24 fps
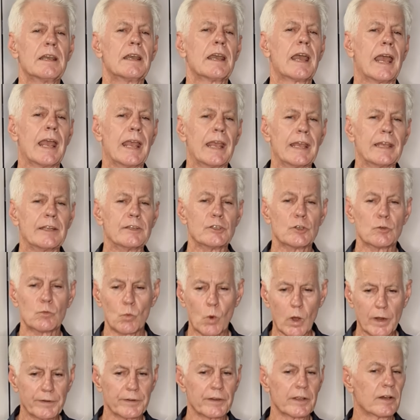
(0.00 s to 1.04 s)
and you
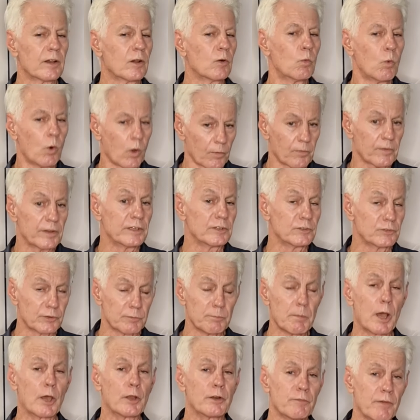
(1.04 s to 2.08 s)
wonder what is the
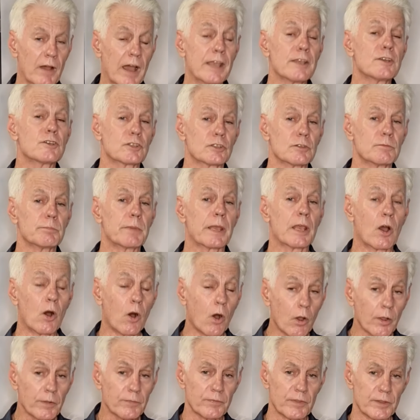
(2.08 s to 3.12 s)
motivation
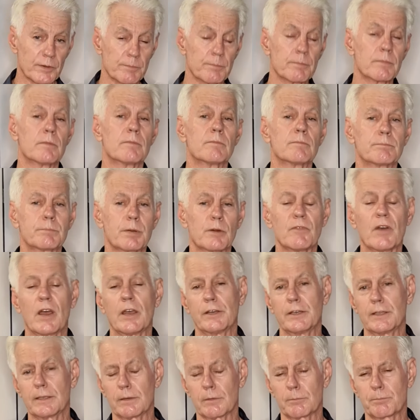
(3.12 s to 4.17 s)
behind them
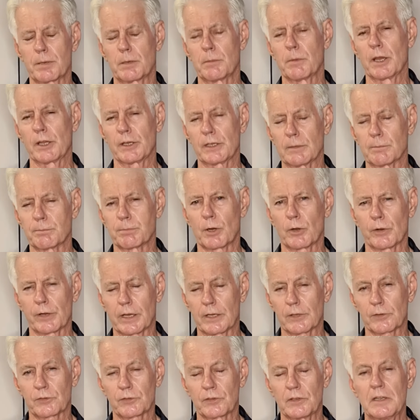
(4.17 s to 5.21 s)
promoting
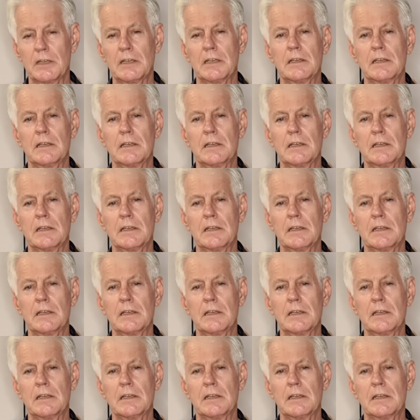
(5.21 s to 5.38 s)
products.